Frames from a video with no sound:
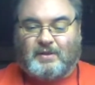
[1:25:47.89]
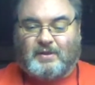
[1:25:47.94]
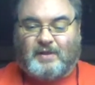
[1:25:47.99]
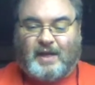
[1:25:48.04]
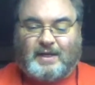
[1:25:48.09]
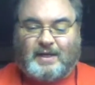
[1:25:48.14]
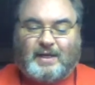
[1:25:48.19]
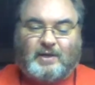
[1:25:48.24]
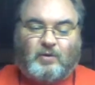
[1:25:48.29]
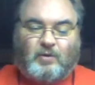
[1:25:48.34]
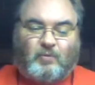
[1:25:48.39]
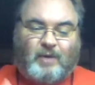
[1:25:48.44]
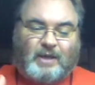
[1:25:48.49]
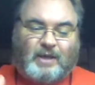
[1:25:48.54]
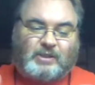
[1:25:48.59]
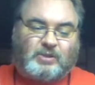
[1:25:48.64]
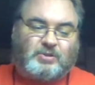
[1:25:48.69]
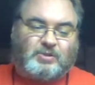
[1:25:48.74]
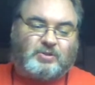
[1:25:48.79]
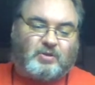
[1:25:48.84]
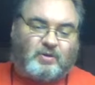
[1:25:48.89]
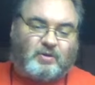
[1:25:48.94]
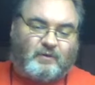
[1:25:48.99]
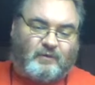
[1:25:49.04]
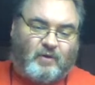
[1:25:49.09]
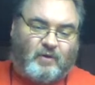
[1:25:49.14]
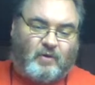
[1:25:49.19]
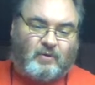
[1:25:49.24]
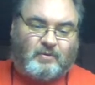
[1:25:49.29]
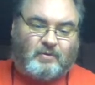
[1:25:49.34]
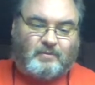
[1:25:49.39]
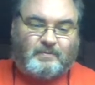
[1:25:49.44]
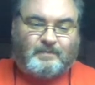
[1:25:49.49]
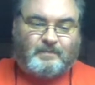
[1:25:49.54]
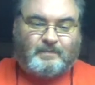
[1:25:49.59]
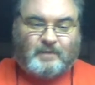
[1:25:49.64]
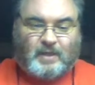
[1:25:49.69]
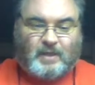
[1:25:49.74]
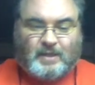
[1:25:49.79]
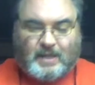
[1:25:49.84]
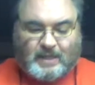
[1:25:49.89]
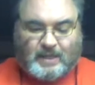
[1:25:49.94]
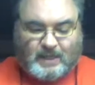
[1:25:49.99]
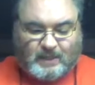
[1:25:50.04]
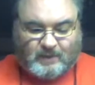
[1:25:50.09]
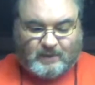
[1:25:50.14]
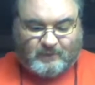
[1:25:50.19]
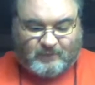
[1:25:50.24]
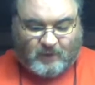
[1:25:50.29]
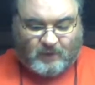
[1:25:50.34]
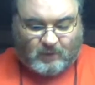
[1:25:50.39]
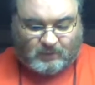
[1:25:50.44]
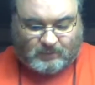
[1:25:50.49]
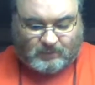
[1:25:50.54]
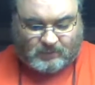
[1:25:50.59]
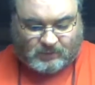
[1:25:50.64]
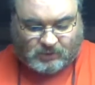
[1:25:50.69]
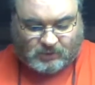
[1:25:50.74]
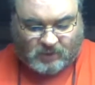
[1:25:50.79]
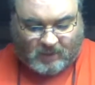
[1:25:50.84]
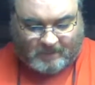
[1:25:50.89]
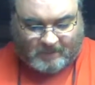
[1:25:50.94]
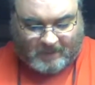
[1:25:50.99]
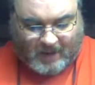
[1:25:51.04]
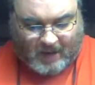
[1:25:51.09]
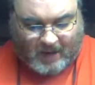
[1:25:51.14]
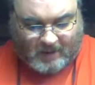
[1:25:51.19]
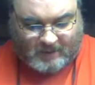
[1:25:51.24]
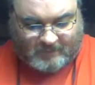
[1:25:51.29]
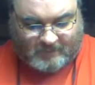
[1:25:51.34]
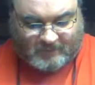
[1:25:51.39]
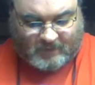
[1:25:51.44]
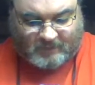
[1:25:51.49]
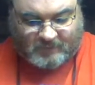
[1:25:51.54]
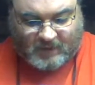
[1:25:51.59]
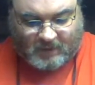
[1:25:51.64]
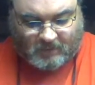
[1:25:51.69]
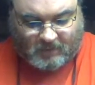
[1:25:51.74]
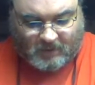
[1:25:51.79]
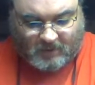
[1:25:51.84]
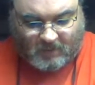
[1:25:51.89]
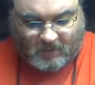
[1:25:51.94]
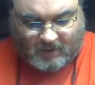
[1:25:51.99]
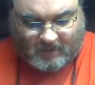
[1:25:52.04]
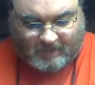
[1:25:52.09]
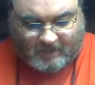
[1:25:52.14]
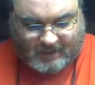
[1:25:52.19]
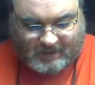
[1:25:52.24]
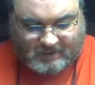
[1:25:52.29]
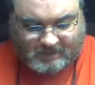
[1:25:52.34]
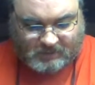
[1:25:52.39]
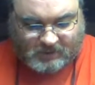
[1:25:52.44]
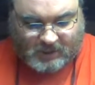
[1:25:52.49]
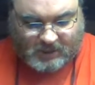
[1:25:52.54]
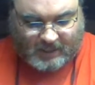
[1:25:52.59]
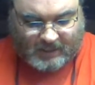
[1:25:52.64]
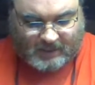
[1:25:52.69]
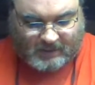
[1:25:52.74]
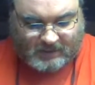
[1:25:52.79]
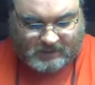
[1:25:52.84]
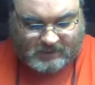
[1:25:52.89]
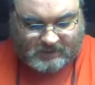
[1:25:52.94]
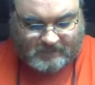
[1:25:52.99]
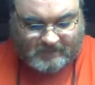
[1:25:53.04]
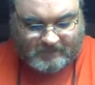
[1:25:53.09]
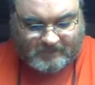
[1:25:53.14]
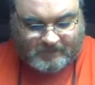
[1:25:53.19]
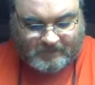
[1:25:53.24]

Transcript: They need to register to vote, and they need to vote Trump out if they really want to make some change.